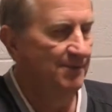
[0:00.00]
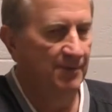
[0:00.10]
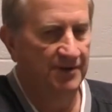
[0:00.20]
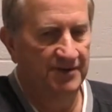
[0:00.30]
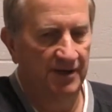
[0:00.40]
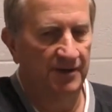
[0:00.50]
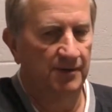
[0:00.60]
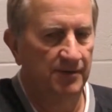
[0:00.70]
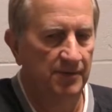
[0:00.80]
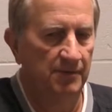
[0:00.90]
But
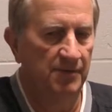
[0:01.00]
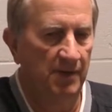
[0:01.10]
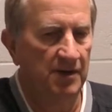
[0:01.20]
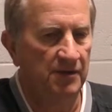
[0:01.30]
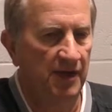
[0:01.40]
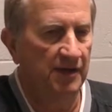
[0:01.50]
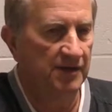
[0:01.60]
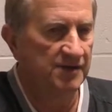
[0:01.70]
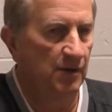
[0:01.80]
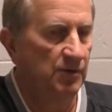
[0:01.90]
the main thing
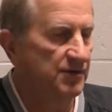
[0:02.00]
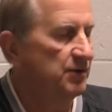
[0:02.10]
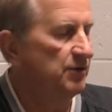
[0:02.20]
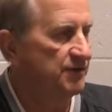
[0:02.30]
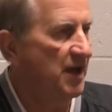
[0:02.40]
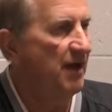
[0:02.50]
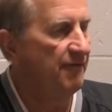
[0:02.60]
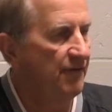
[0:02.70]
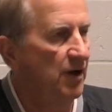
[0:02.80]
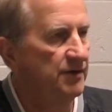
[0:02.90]
is I want the girls to
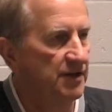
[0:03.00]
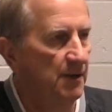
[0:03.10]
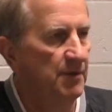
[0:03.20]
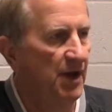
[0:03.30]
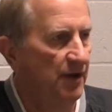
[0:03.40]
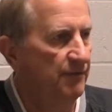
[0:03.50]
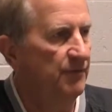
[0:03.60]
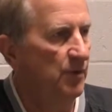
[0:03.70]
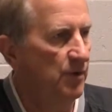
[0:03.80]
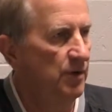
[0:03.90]
have fun, get up and down the
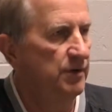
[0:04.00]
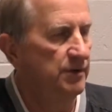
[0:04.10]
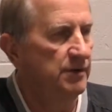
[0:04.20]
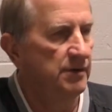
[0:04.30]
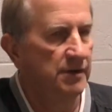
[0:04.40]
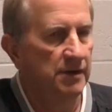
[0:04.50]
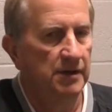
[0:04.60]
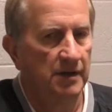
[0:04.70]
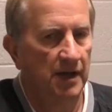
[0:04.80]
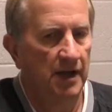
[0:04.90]
floor,
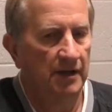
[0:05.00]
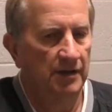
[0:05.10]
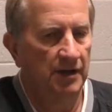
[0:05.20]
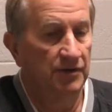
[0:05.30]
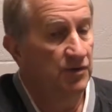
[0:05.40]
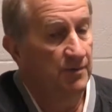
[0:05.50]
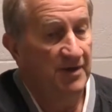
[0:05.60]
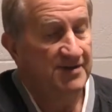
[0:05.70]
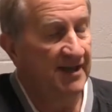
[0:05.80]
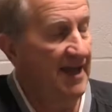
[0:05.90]
and do the
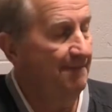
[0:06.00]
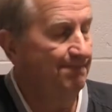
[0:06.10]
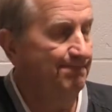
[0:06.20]
best they can.